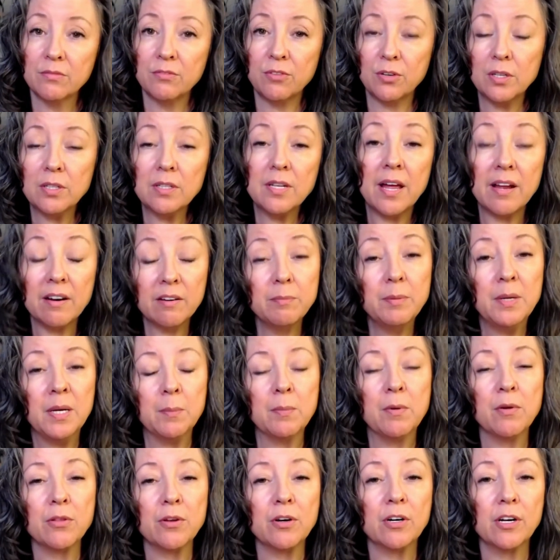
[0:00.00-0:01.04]
for a lot of
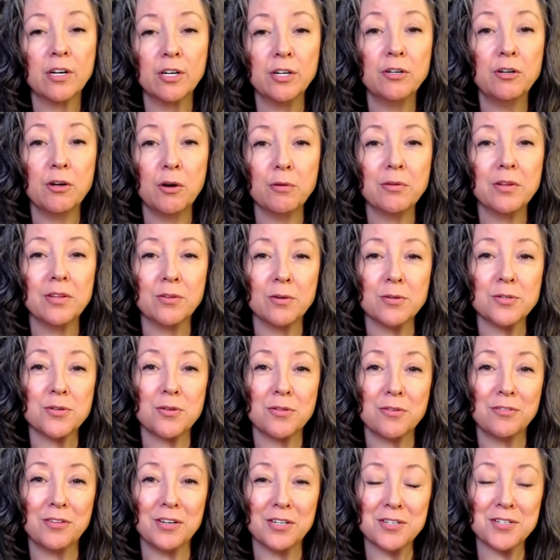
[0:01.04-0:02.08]
people, they're going to know that those are
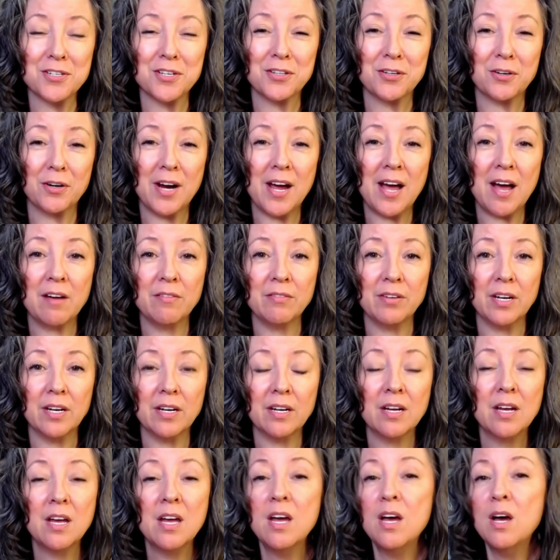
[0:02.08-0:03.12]
the fears that they're
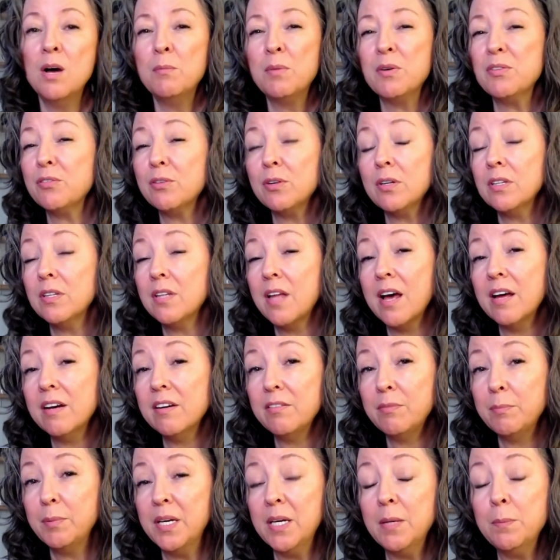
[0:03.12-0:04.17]
having. But for a lot
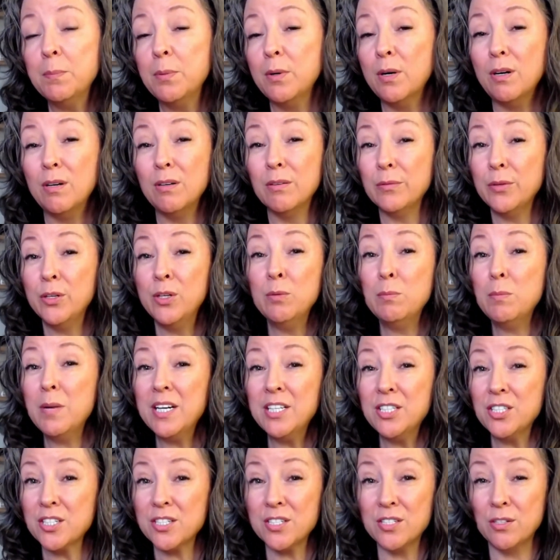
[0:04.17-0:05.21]
of people, you
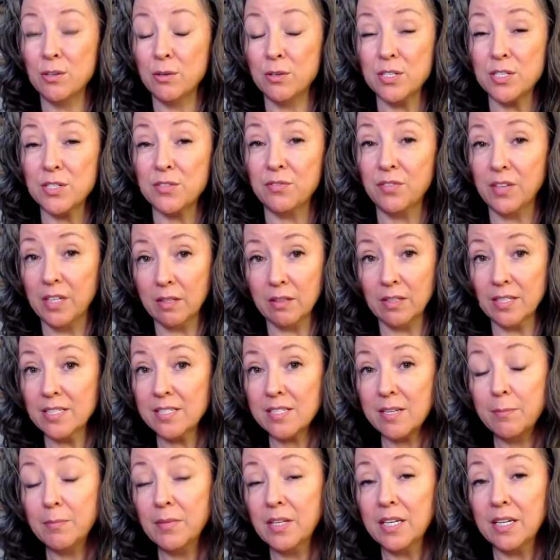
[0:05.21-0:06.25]
might just notice feeling
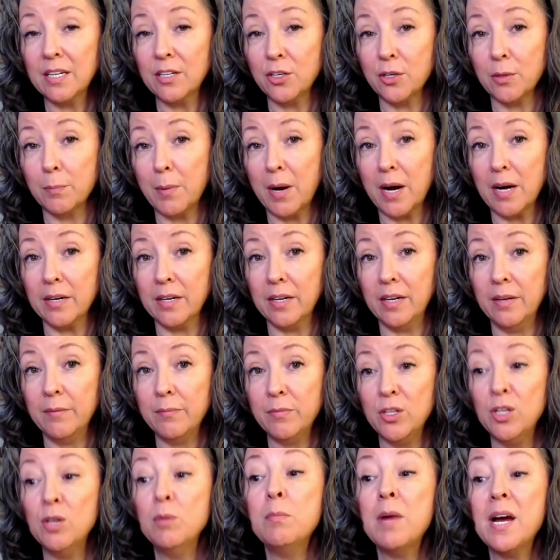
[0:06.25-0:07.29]
something in your body.
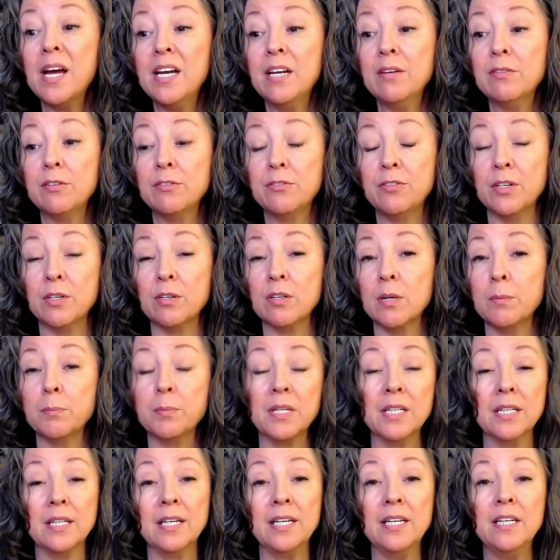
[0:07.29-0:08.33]
You might even feel
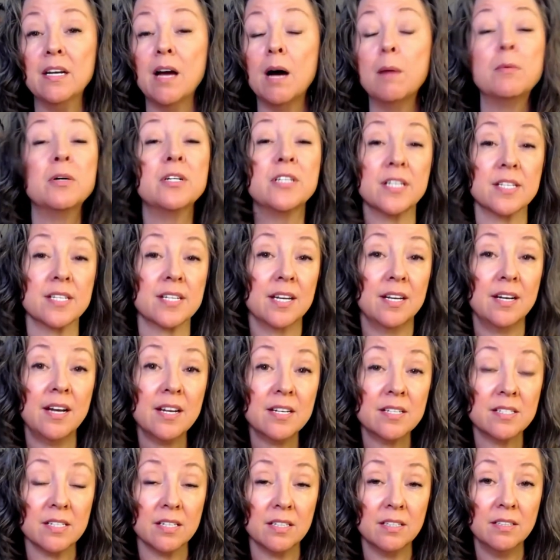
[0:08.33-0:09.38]
completely numb or
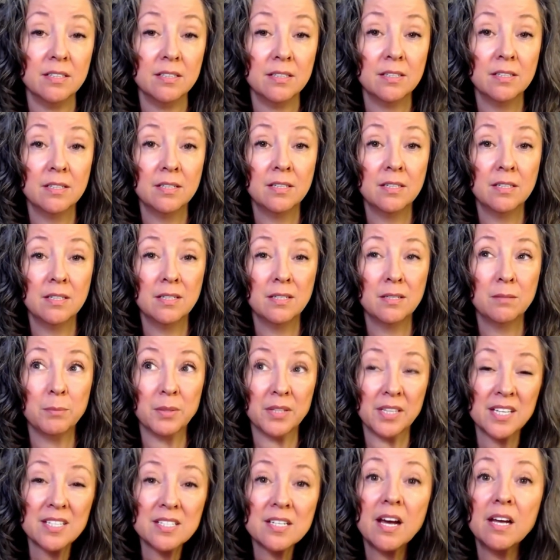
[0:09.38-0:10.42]
disconnected.
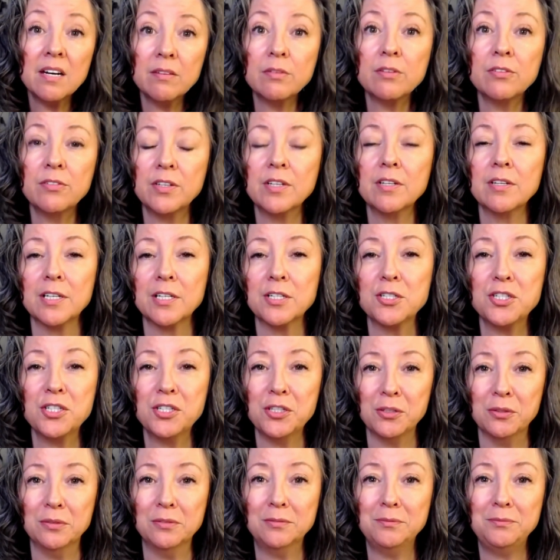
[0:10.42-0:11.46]
But that's kind of a feeling
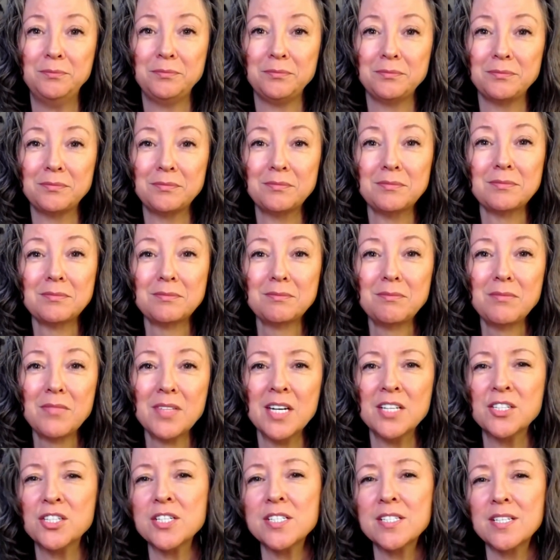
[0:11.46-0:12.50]
too.
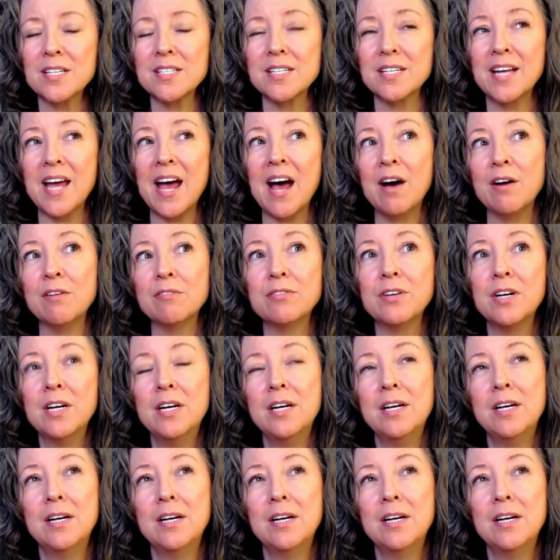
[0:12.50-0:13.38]
It just doesn't have